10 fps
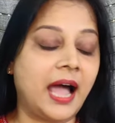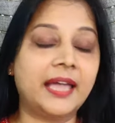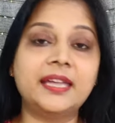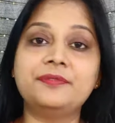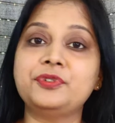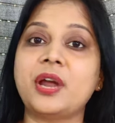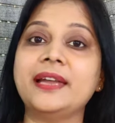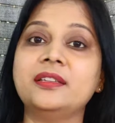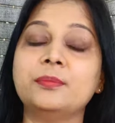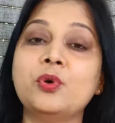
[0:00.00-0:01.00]
I have
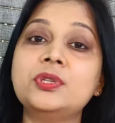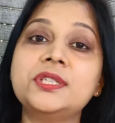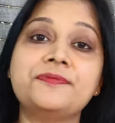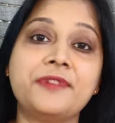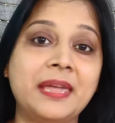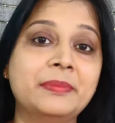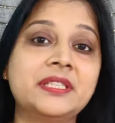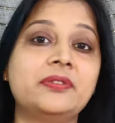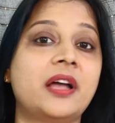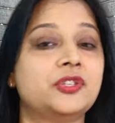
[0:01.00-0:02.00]
tried the most
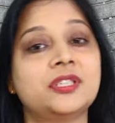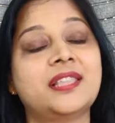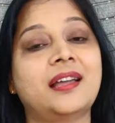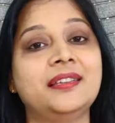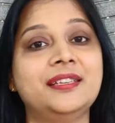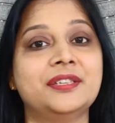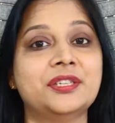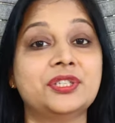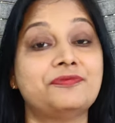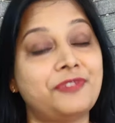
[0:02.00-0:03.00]
famous Rajasthani
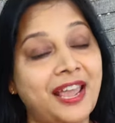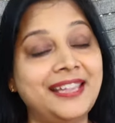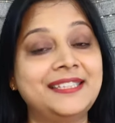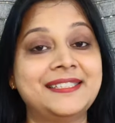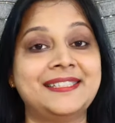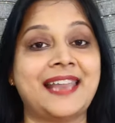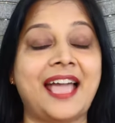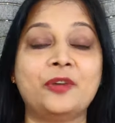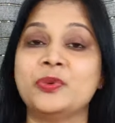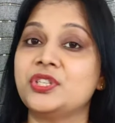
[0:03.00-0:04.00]
dish, fried
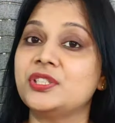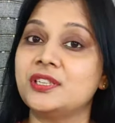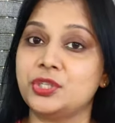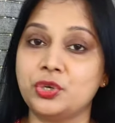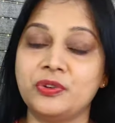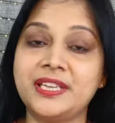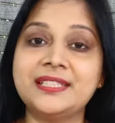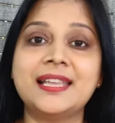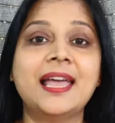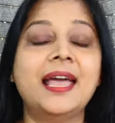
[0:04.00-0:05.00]
snack, which is kachoris.